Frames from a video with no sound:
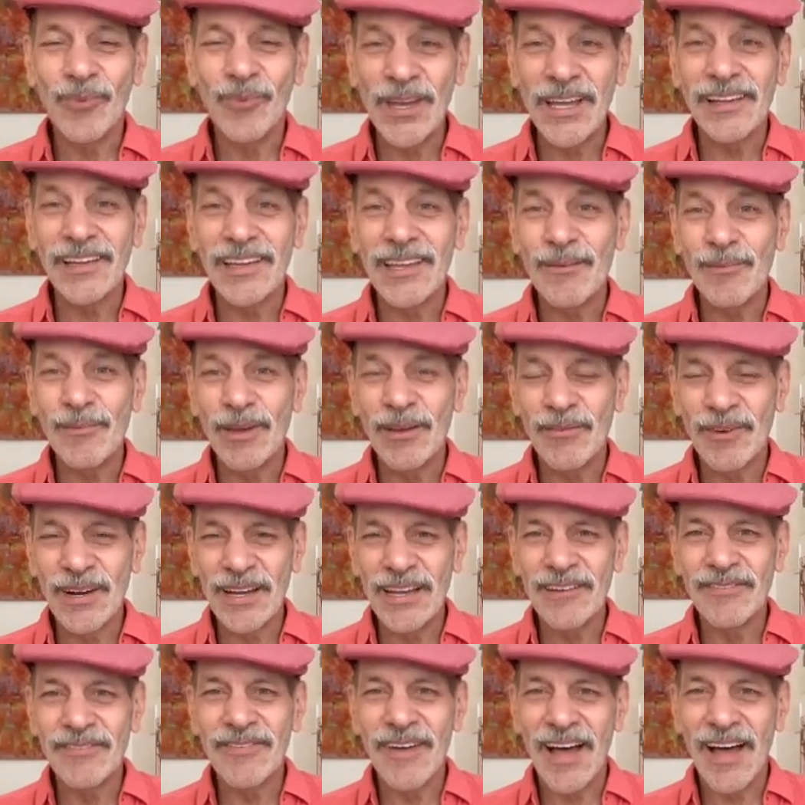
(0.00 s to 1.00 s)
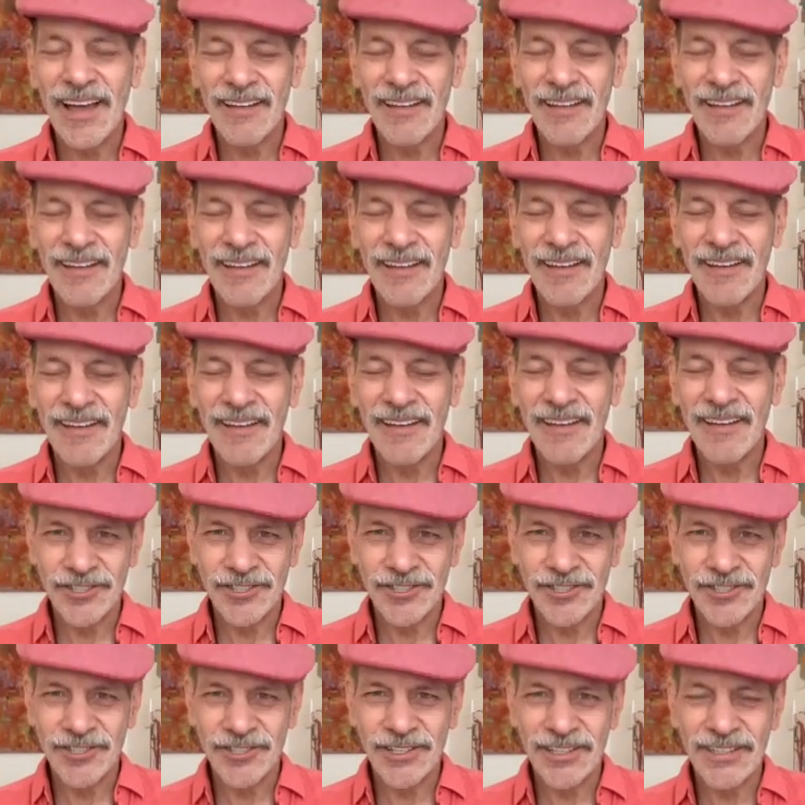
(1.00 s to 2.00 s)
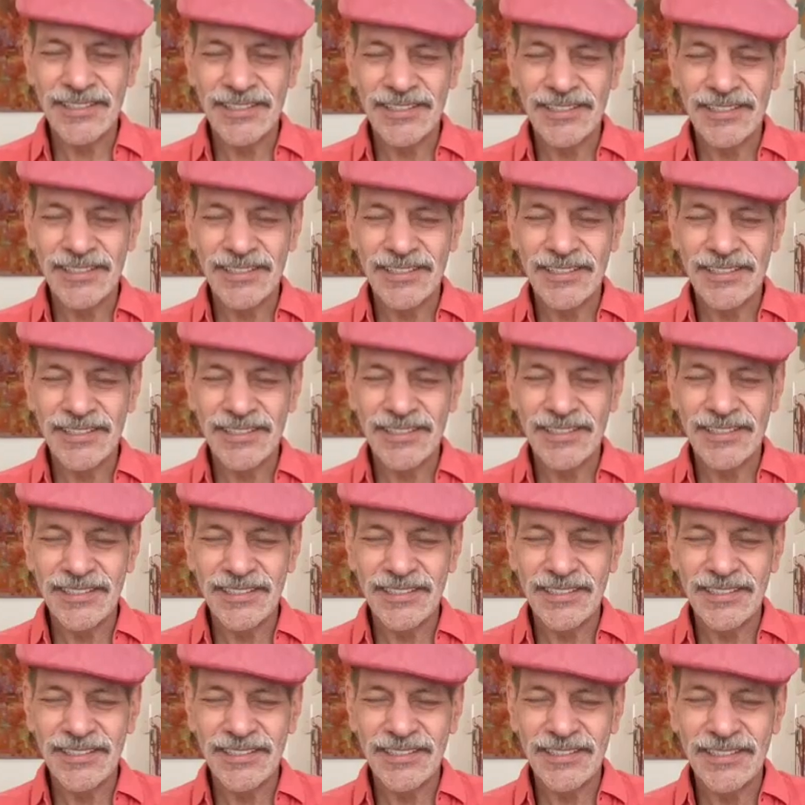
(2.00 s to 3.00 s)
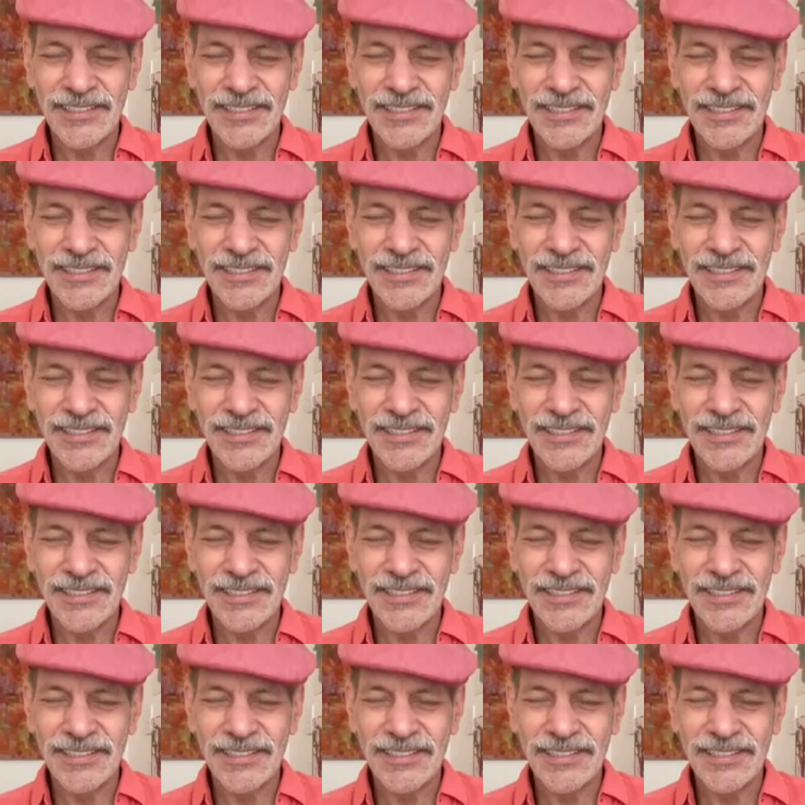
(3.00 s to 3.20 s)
weekly we read five energies, uh,